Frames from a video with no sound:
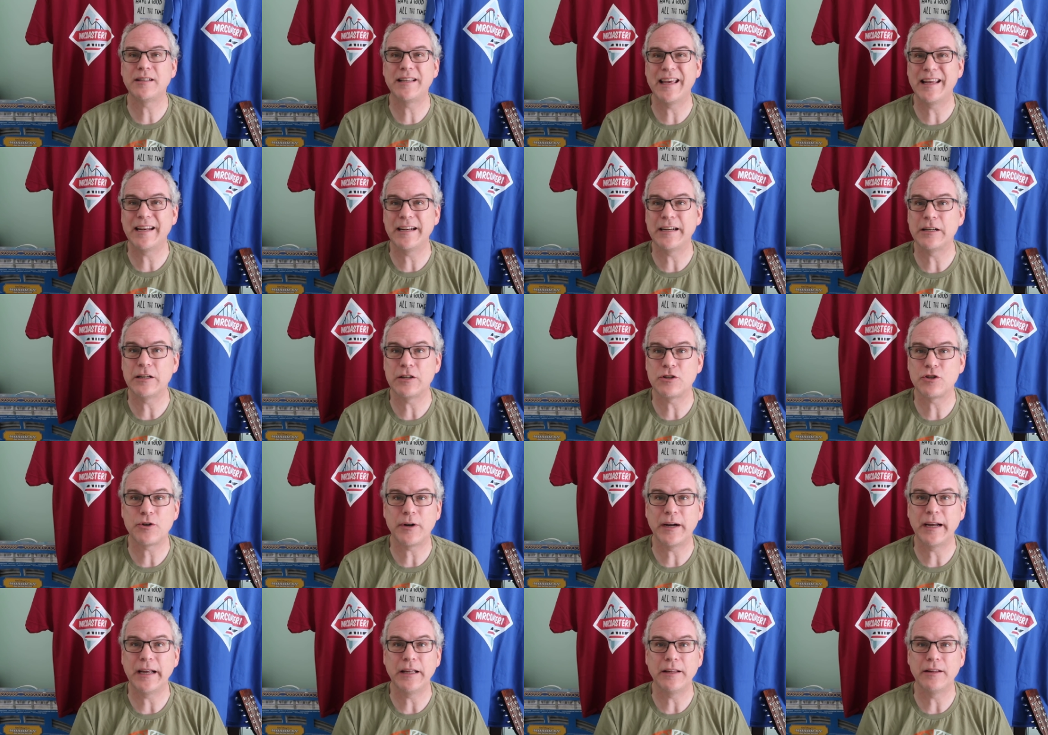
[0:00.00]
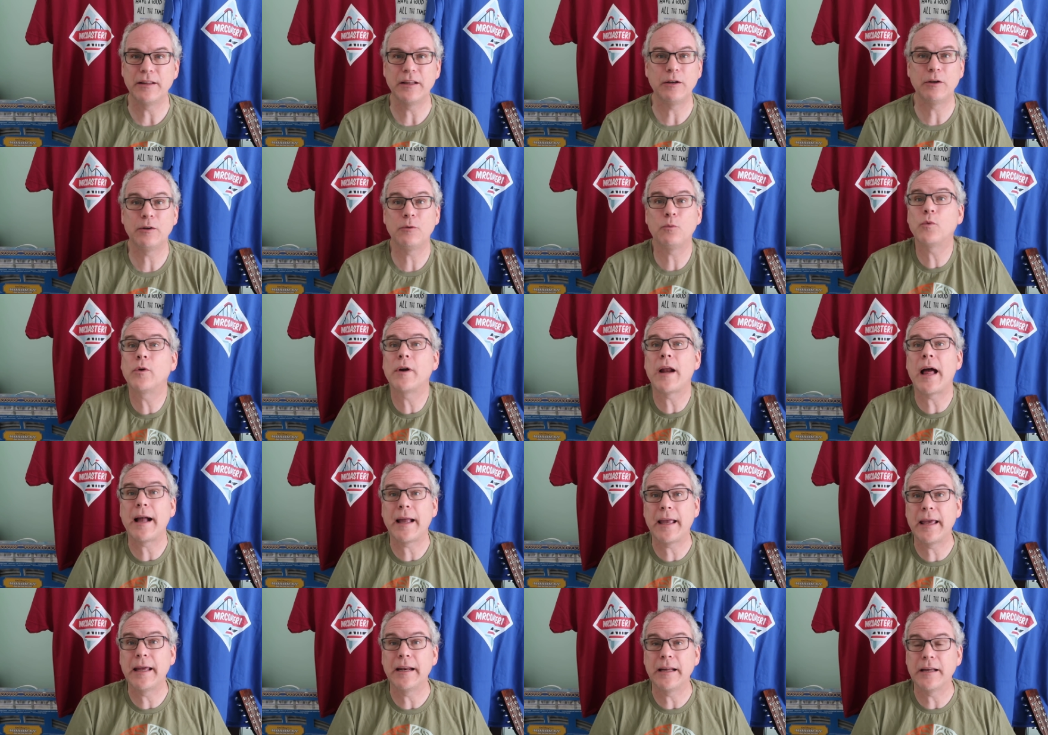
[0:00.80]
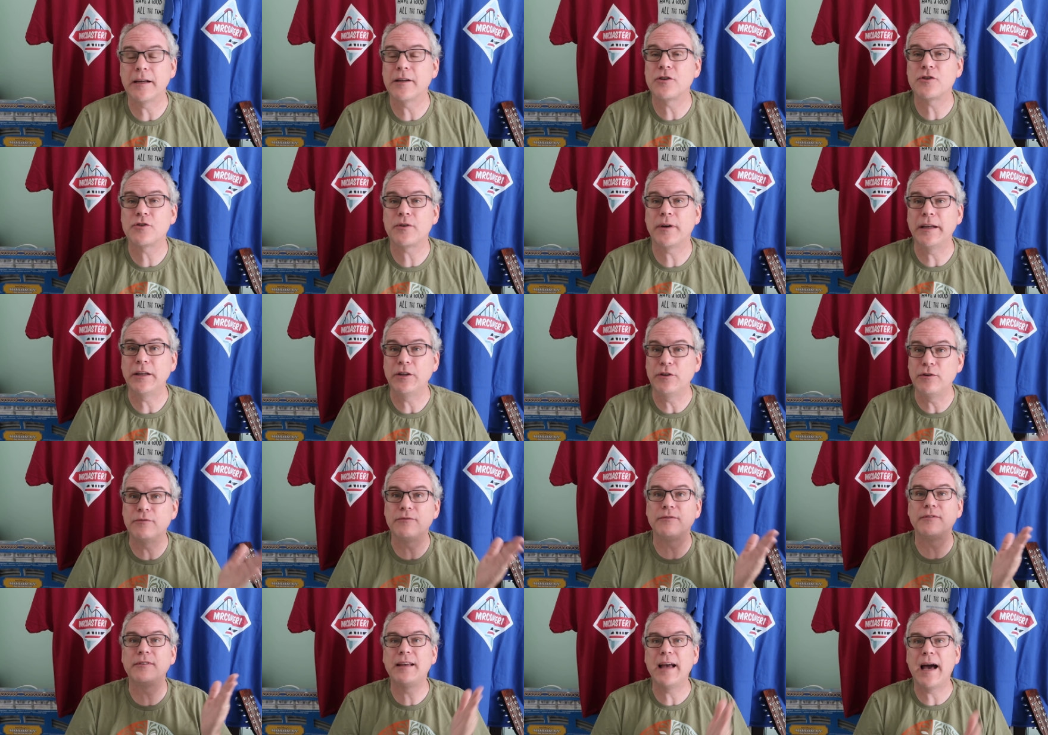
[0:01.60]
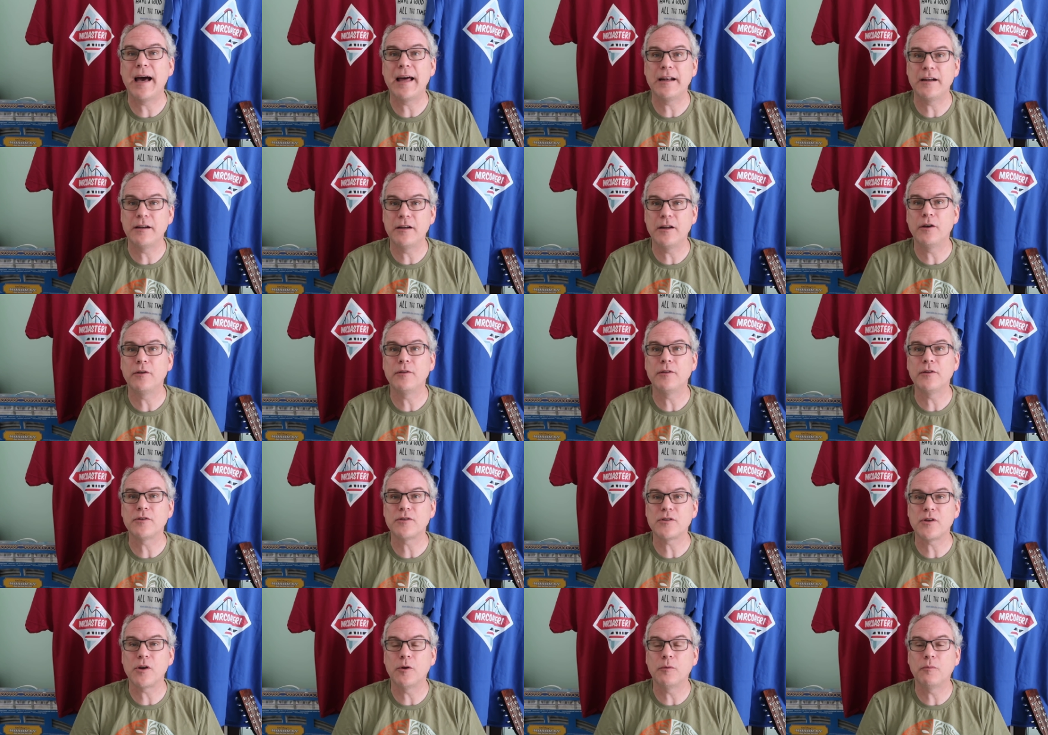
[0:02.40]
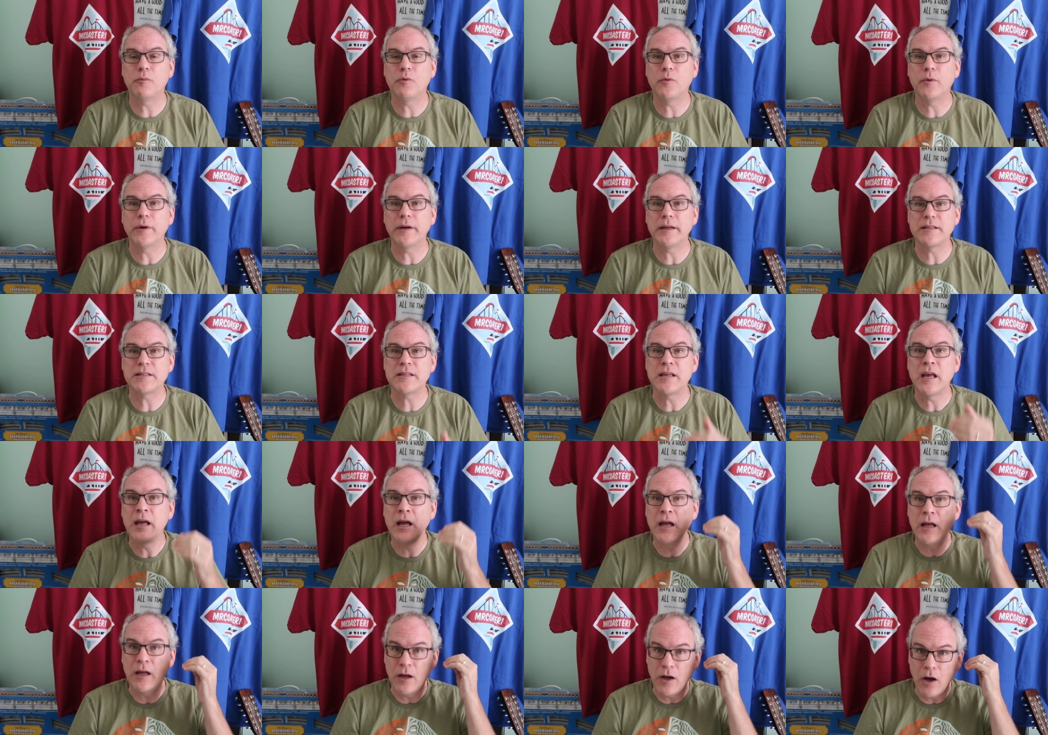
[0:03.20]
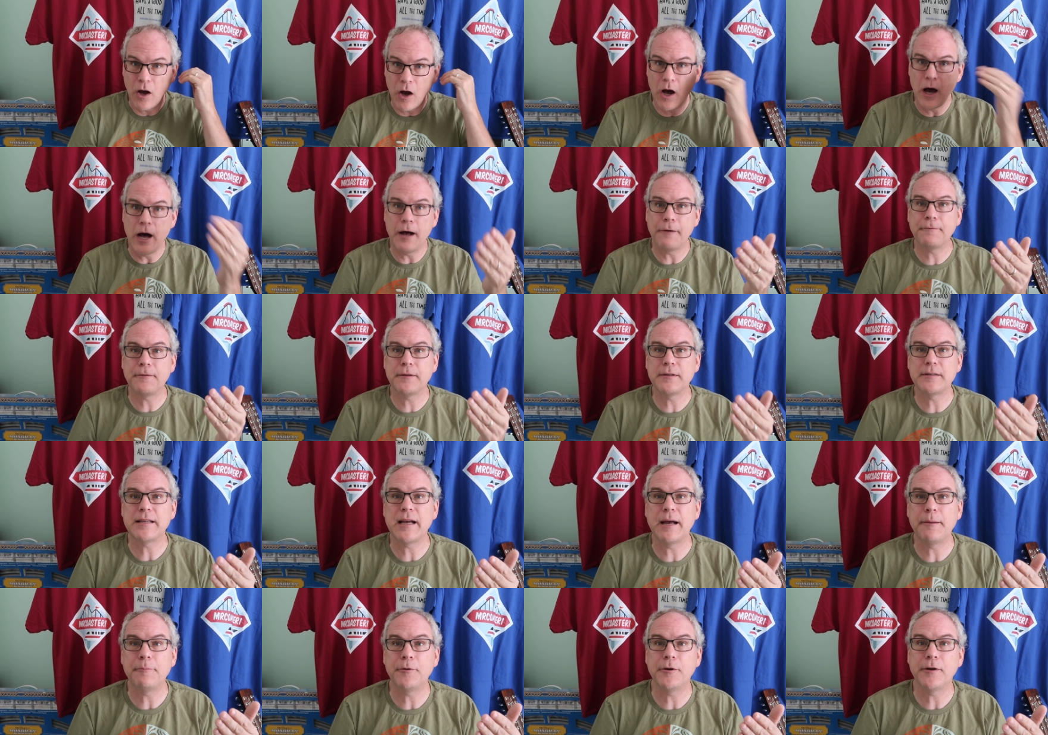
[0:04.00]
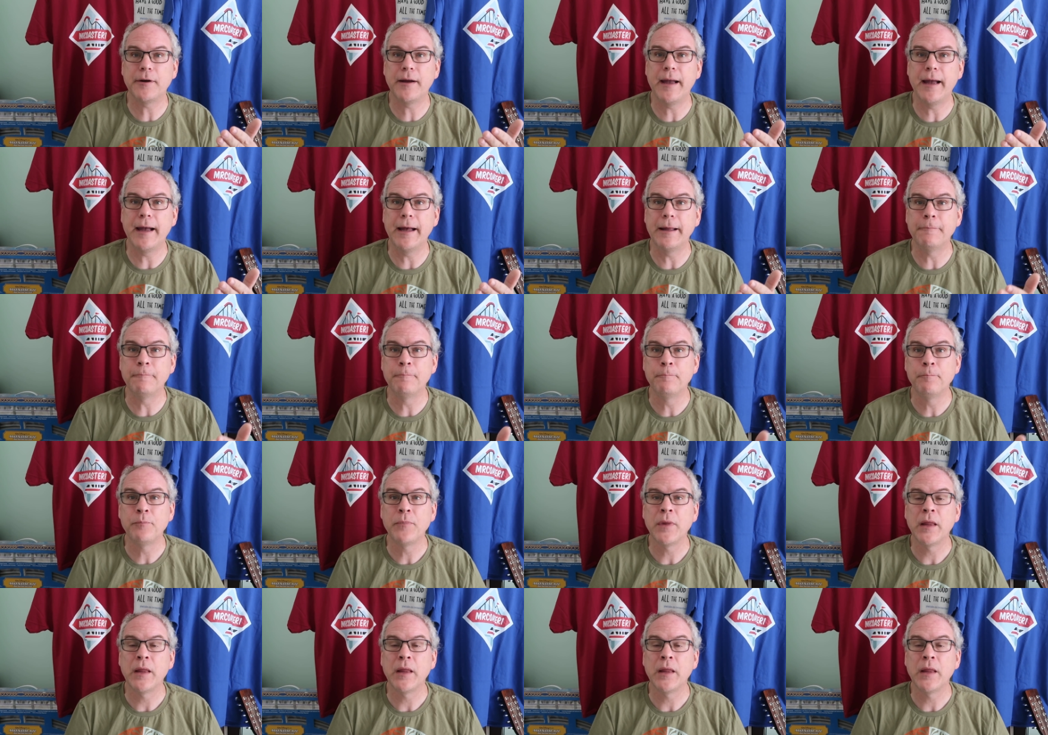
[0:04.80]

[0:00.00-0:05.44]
get in a train, we're not getting in a train. You've got to know those Holdpoints off the top of your head.